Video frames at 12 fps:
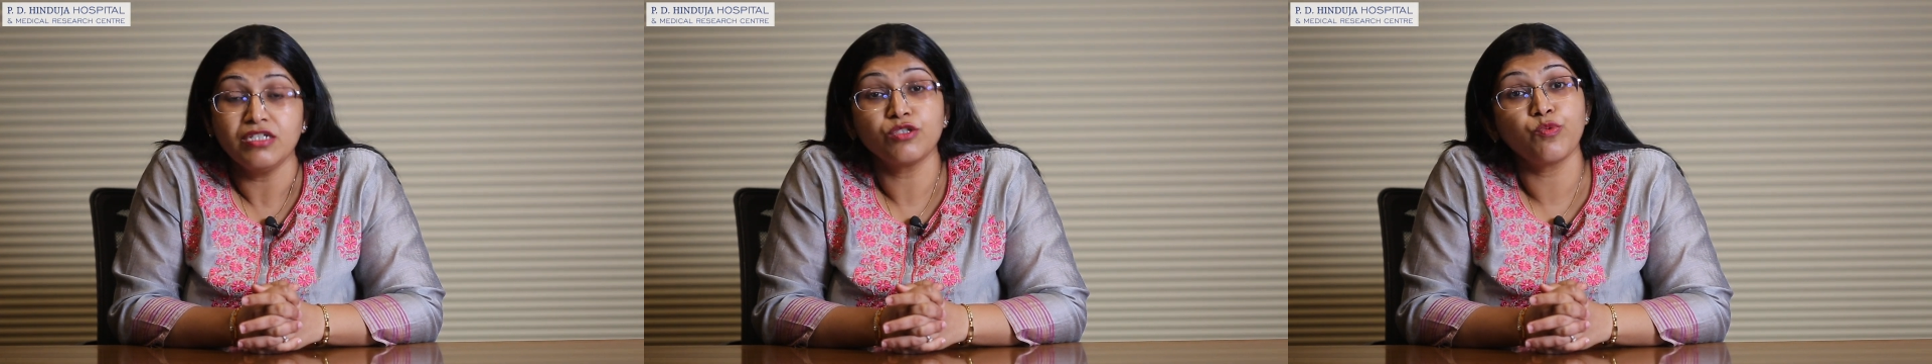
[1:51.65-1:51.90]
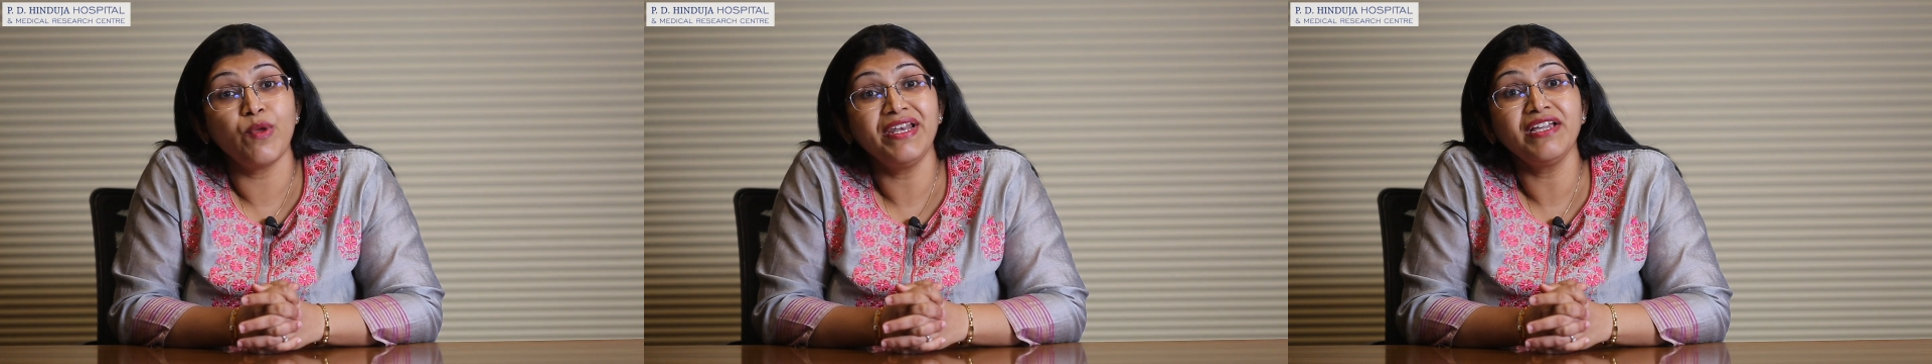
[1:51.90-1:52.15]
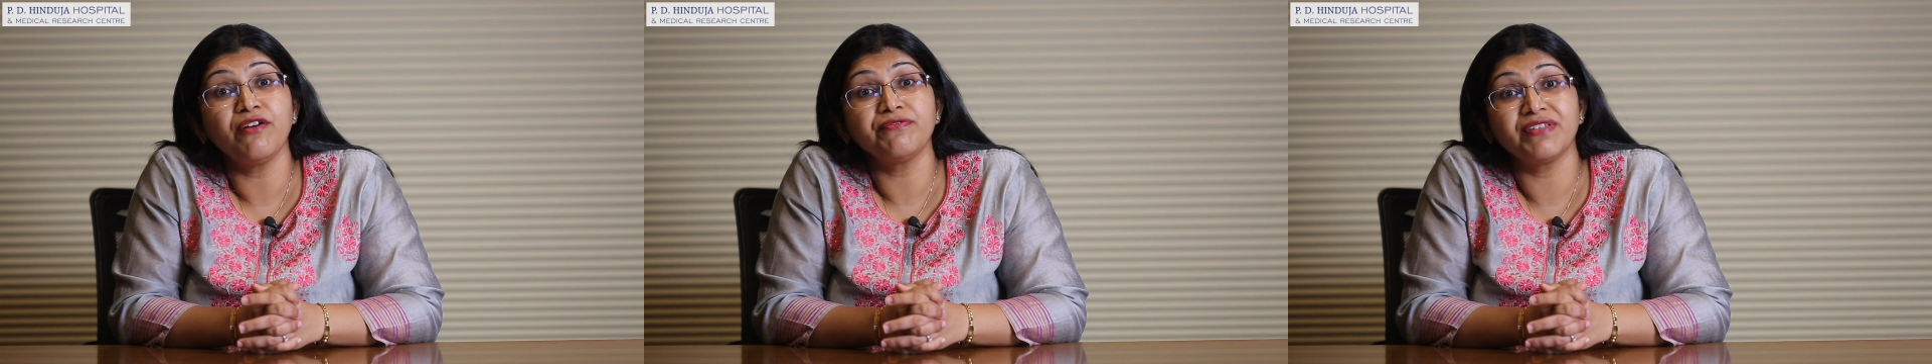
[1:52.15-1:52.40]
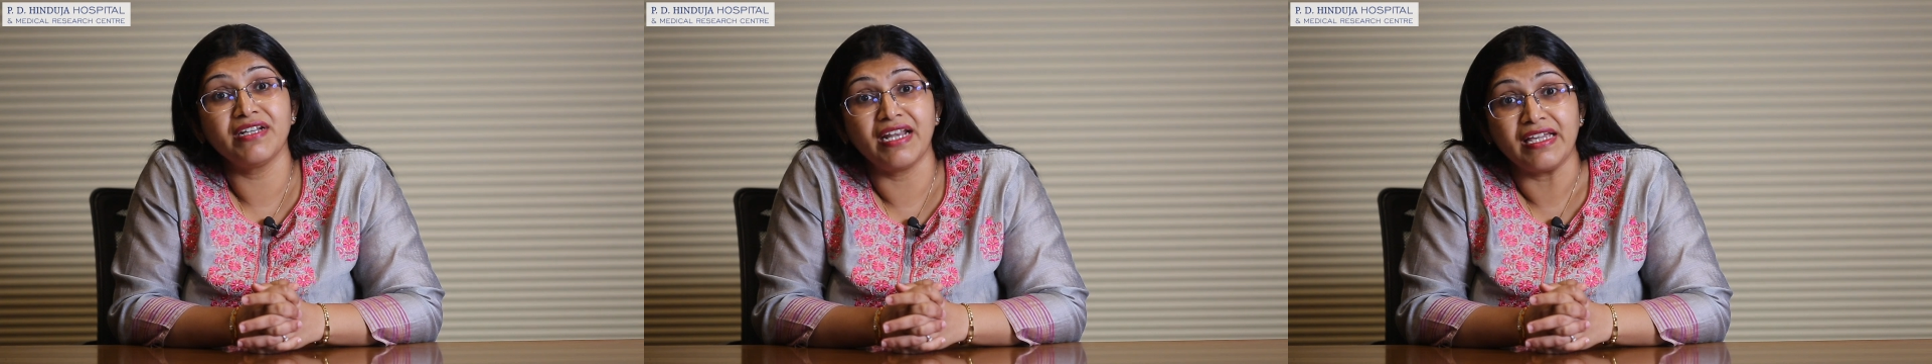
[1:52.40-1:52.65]
Swelling
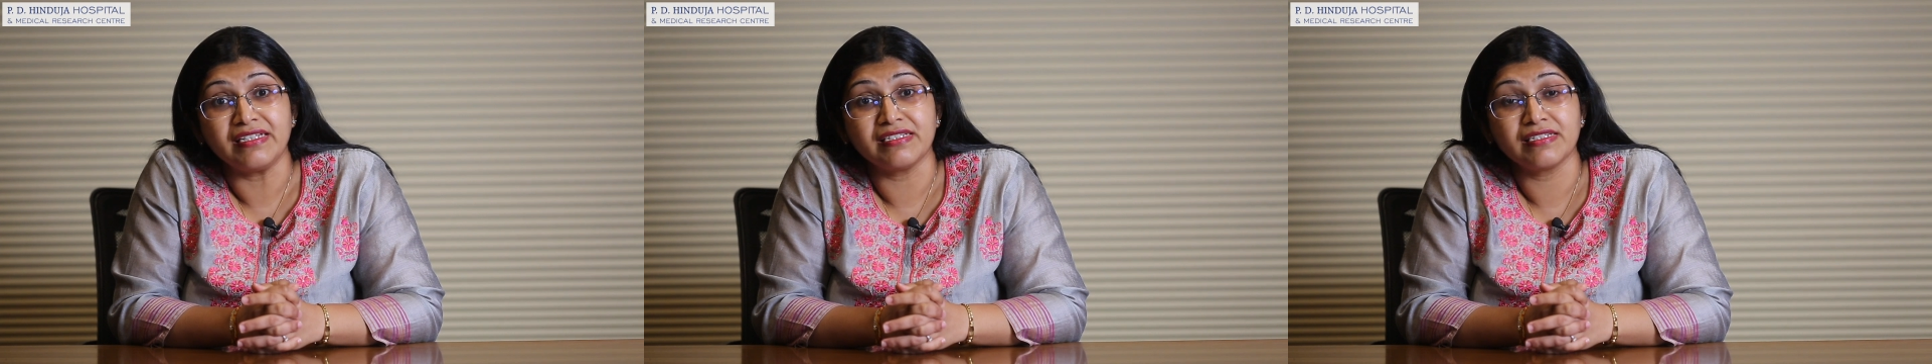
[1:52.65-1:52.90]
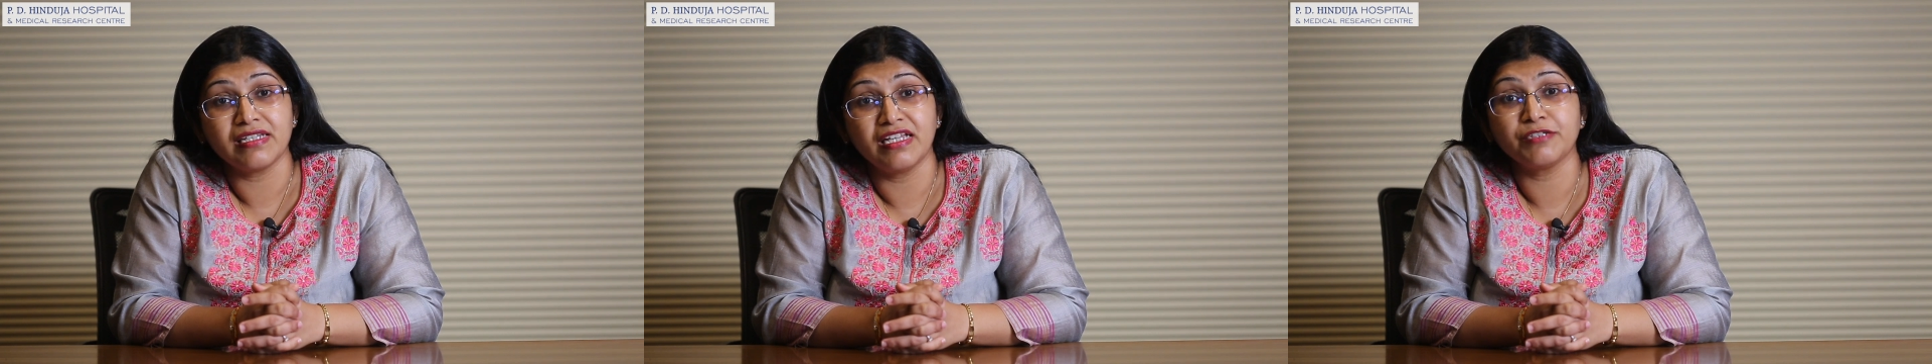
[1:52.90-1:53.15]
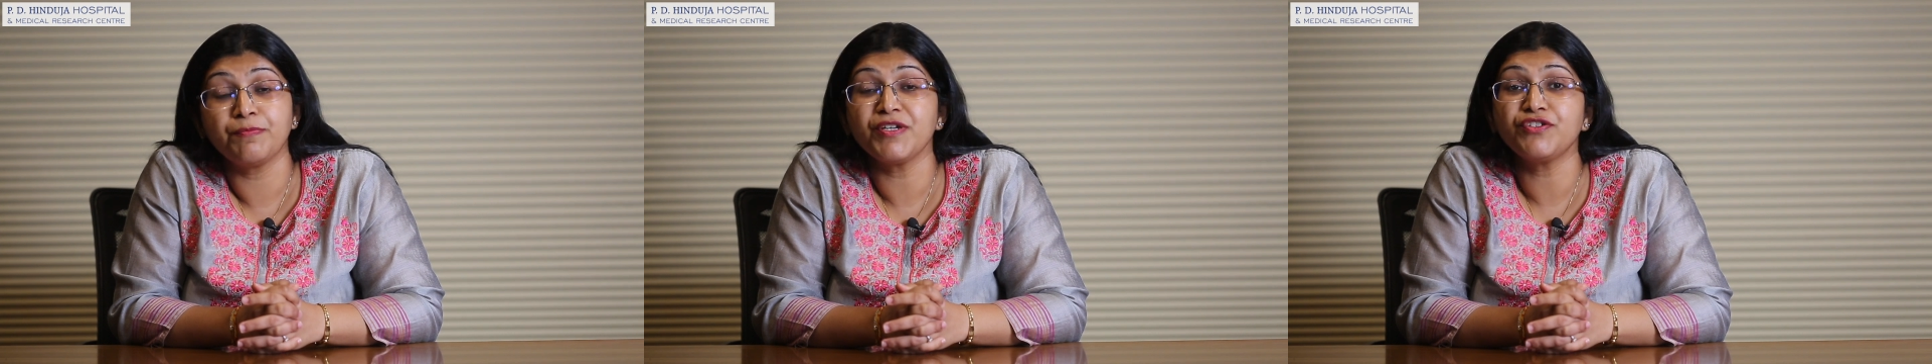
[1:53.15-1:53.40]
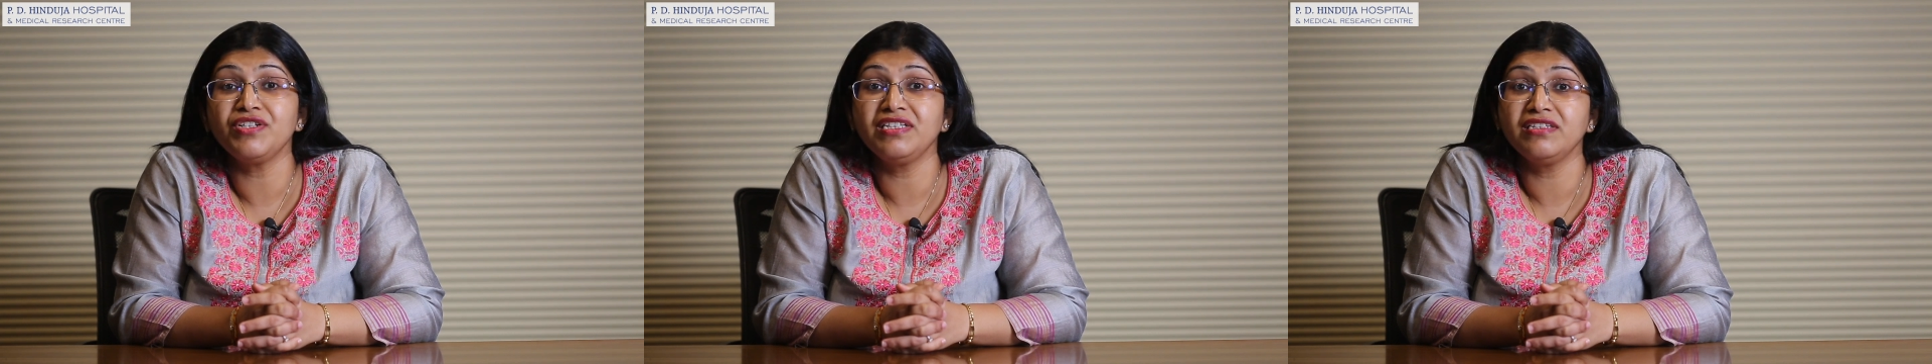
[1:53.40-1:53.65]
of the legs,
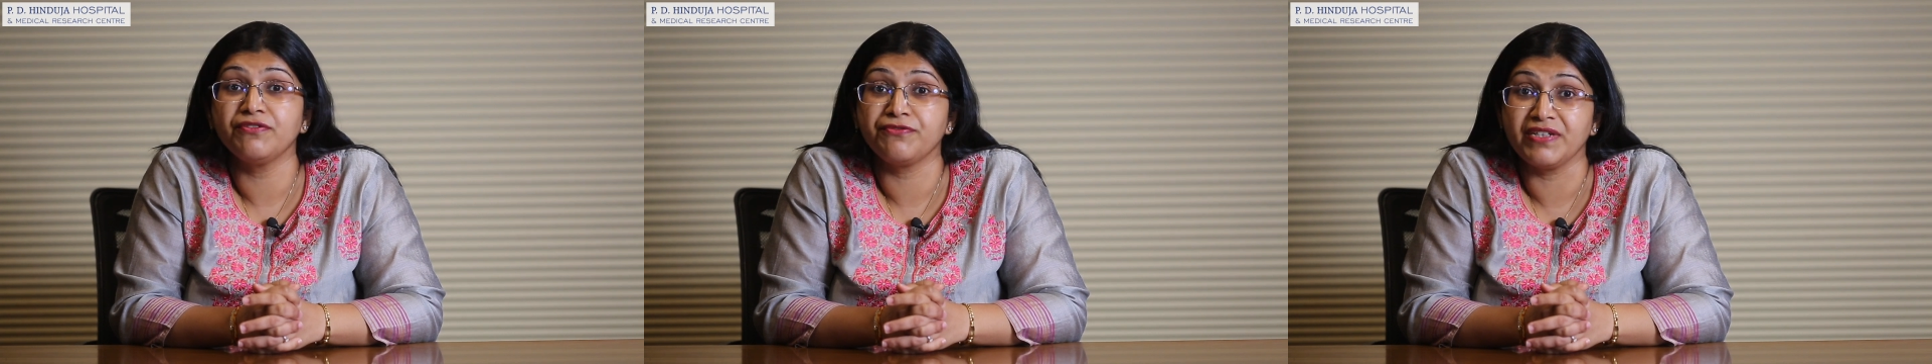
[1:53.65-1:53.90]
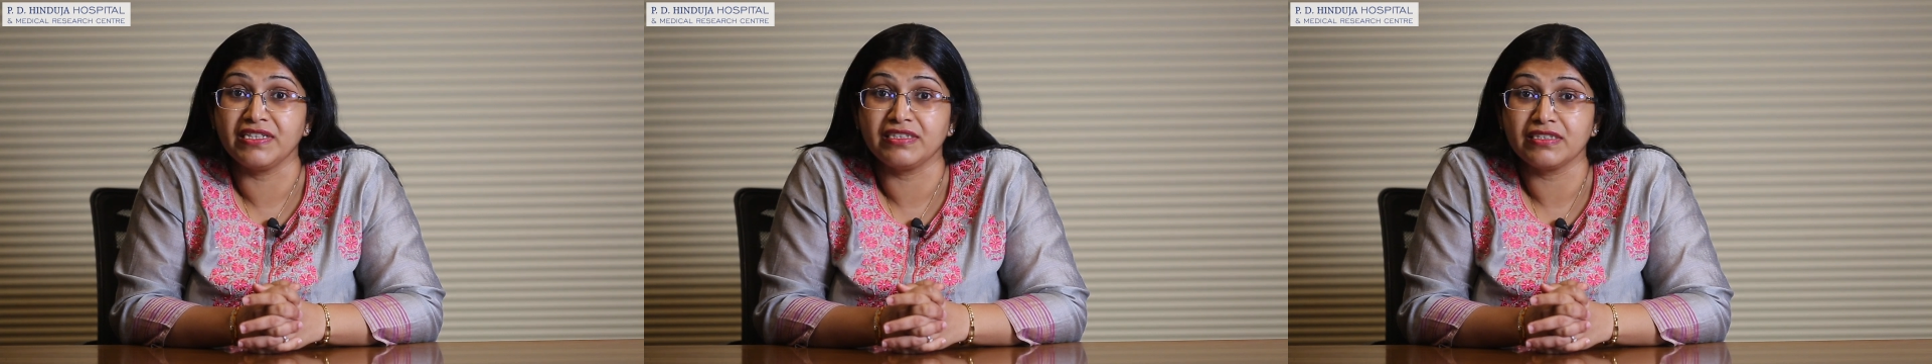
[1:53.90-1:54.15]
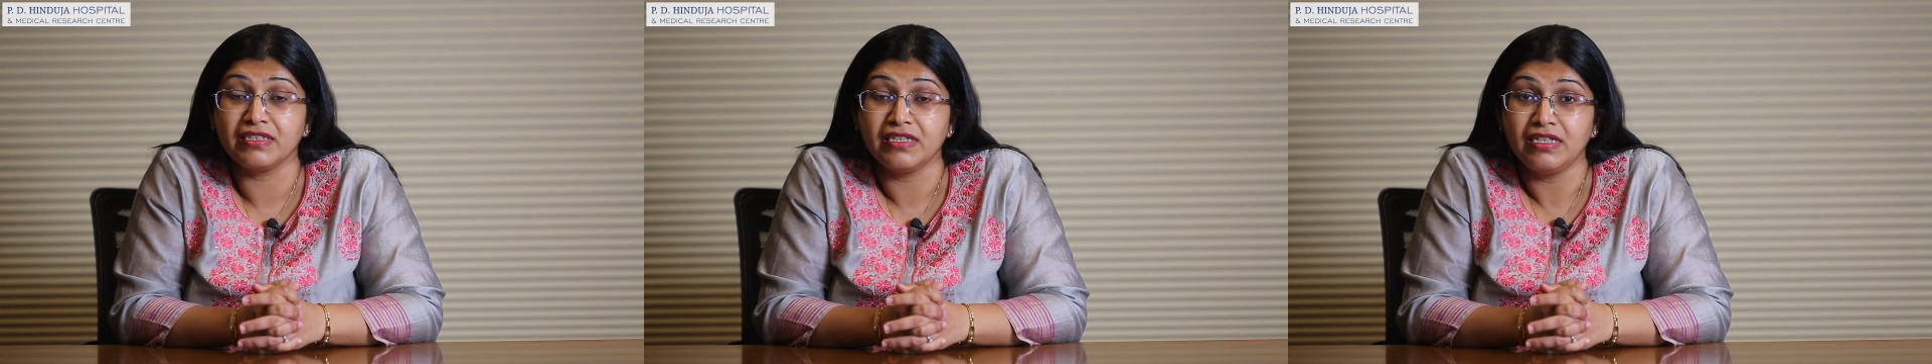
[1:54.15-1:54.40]
especially the feet.